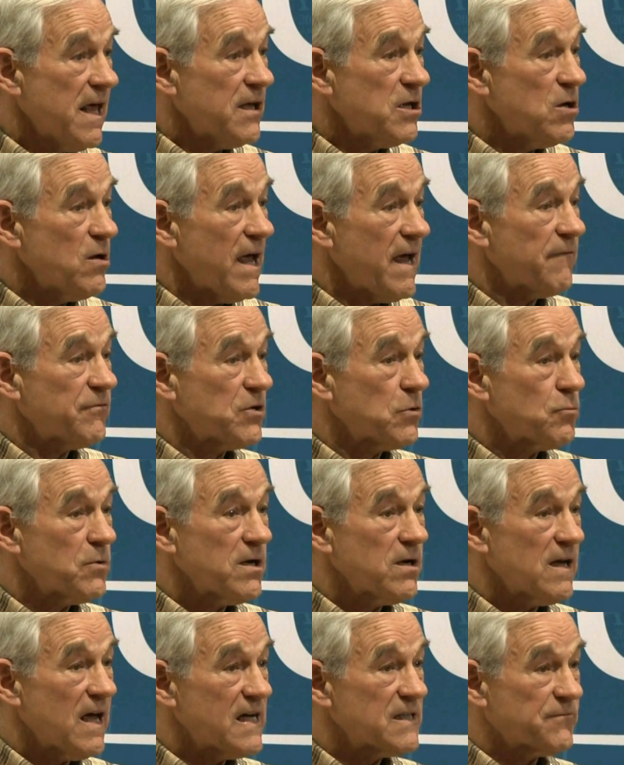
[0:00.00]
you have to
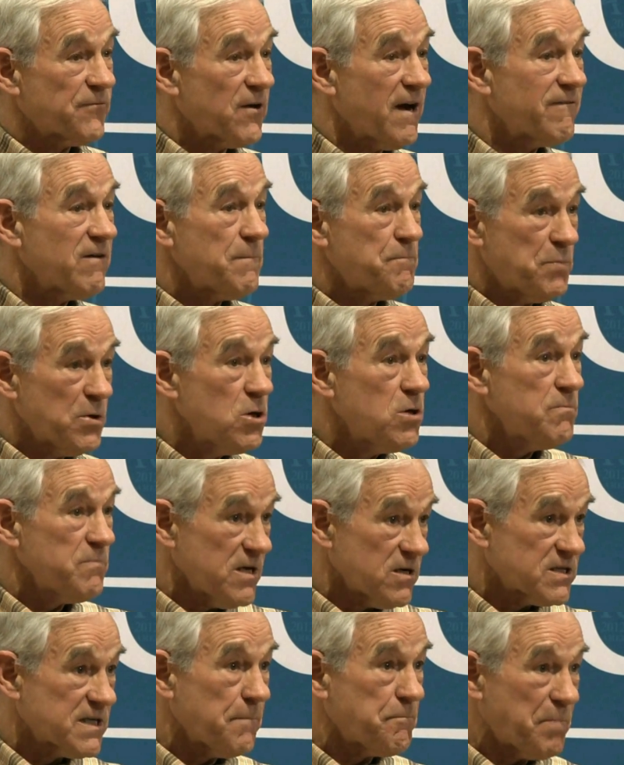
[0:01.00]
realize for every boom
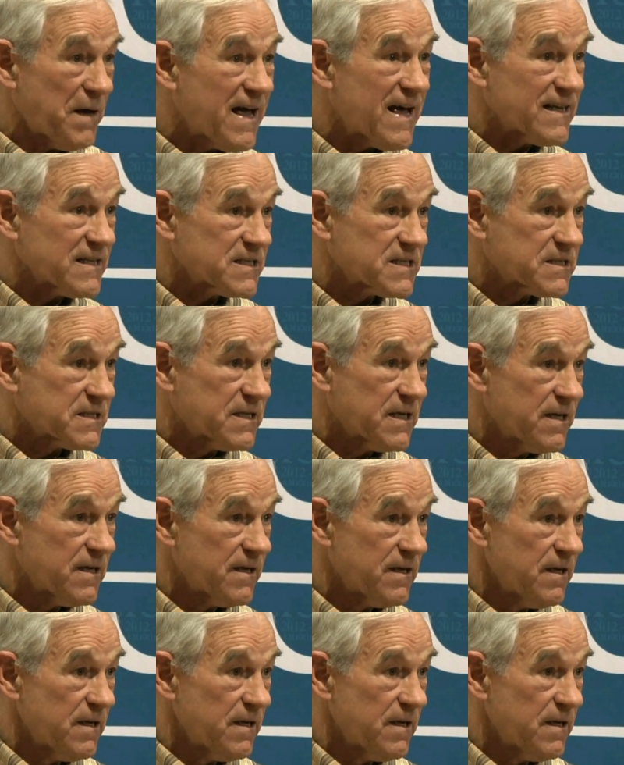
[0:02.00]
there's a bust,